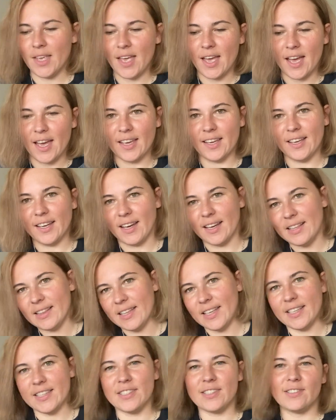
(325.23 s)
I kind of
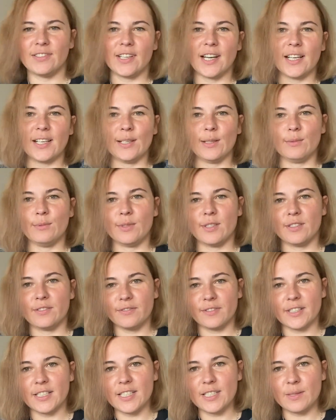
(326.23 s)
like struggle with
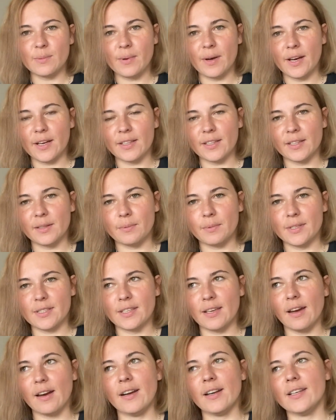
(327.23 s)
first one. It was
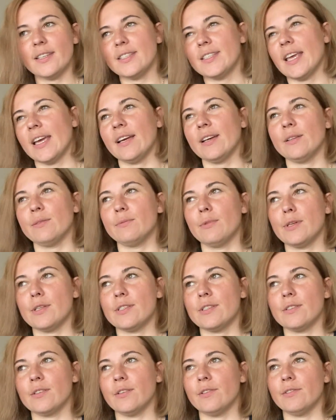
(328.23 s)
hard. Second
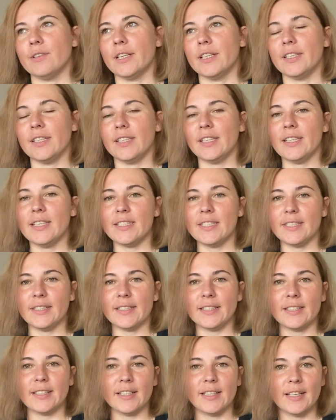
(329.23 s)
was already
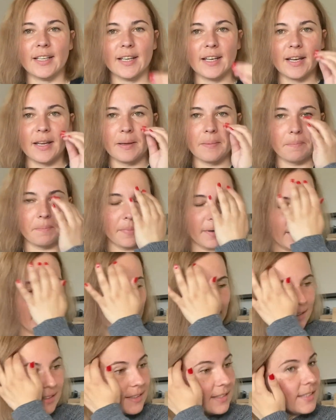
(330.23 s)
easier,
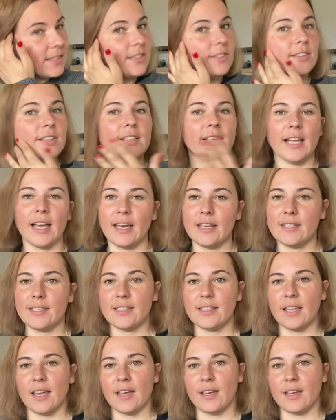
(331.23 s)
but 3 last